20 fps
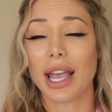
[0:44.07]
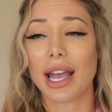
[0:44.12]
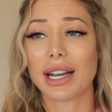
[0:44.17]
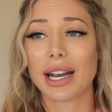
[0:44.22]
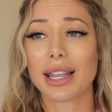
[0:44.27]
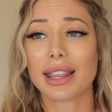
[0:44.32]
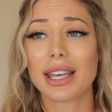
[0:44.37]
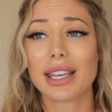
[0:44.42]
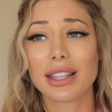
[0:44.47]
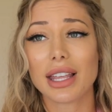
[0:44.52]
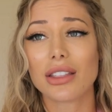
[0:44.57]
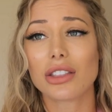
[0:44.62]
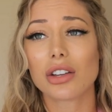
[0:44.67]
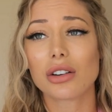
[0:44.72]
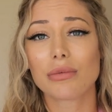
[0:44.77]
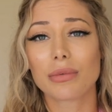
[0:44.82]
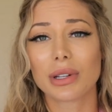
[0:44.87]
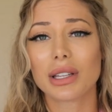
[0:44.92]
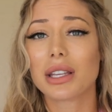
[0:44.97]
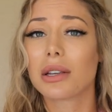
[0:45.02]
And I think that
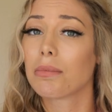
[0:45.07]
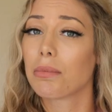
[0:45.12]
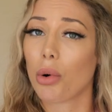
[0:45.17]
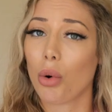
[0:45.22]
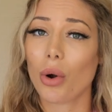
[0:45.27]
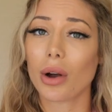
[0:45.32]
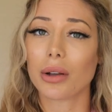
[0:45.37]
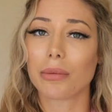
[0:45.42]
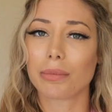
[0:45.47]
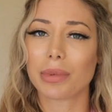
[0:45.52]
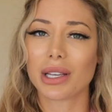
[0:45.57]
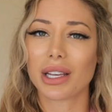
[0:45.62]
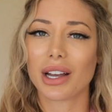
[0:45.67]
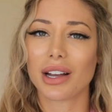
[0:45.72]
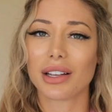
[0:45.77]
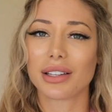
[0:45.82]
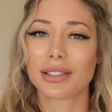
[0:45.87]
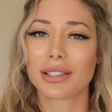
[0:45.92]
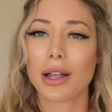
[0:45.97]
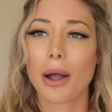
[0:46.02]
they're really important
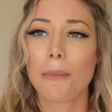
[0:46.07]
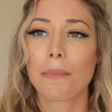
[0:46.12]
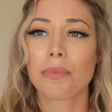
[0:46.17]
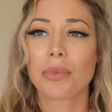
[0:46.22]
because